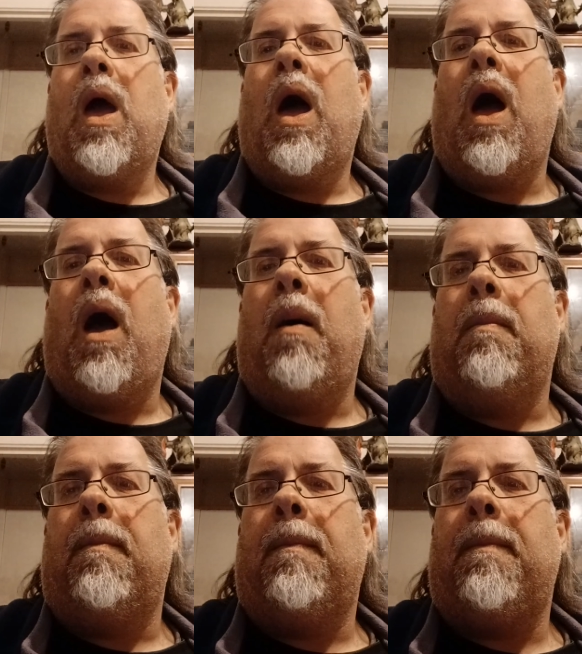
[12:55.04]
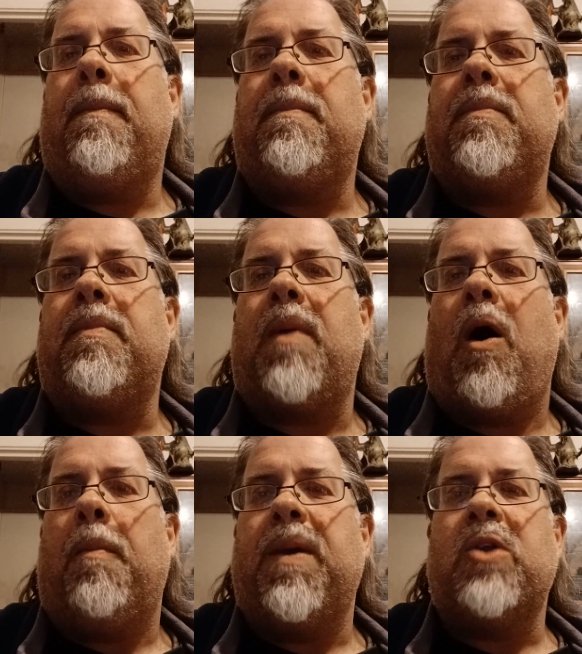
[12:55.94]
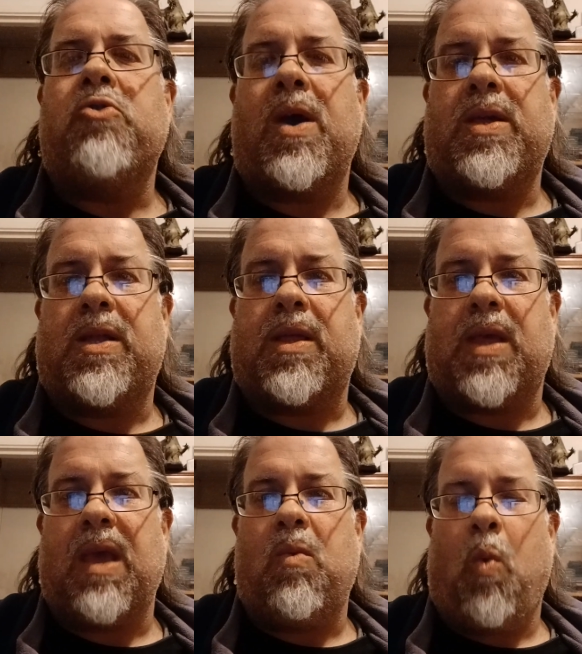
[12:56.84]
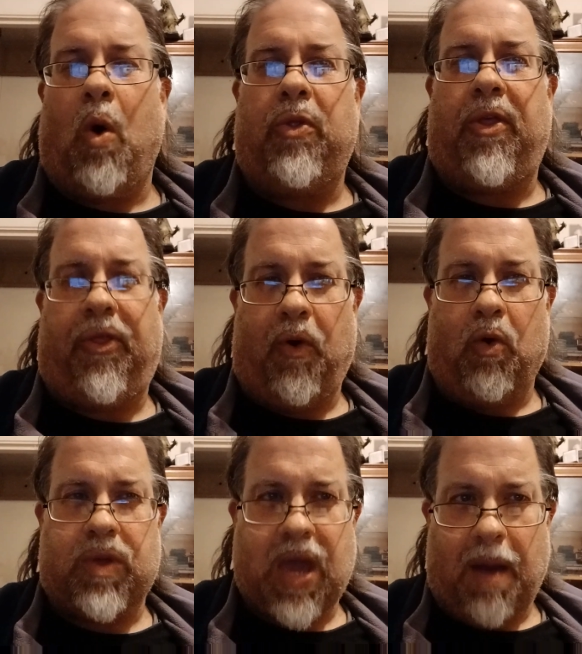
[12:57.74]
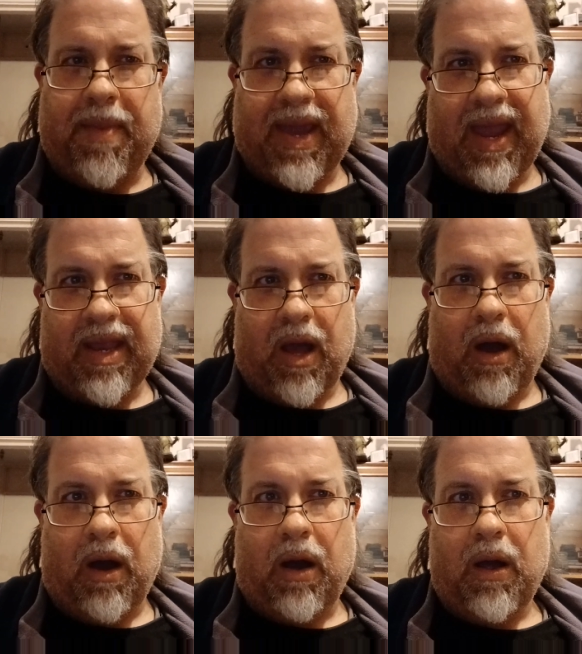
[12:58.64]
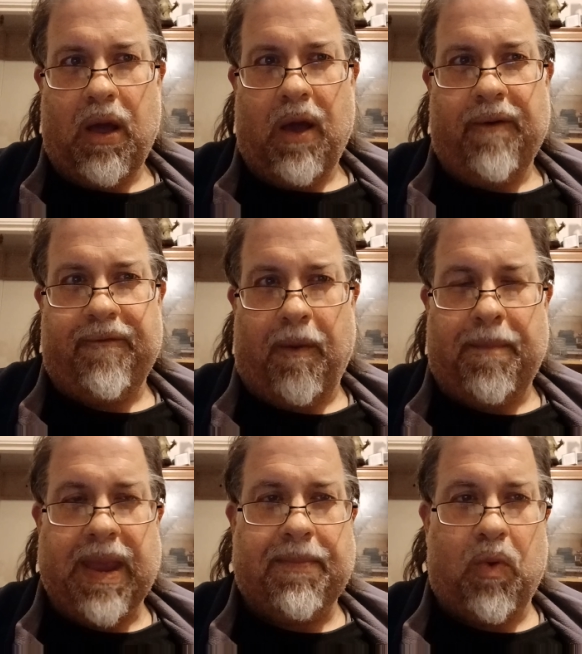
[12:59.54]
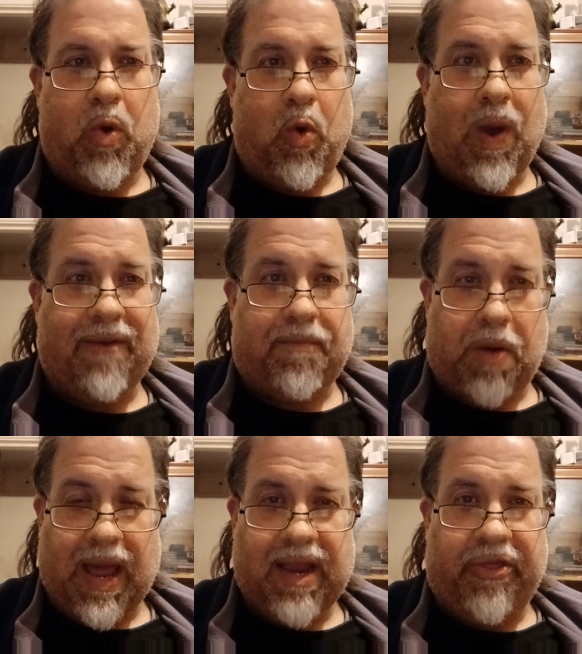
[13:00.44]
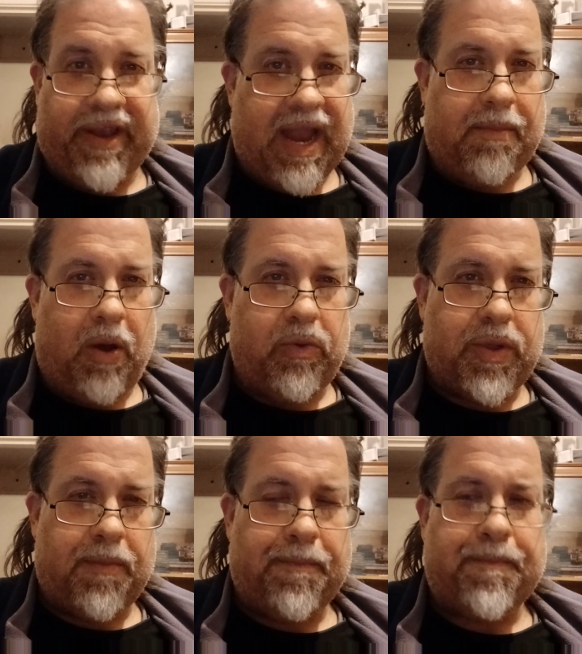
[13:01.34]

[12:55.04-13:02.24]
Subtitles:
I'll be interested to see what the thoughts coming in are from people who have played the demos.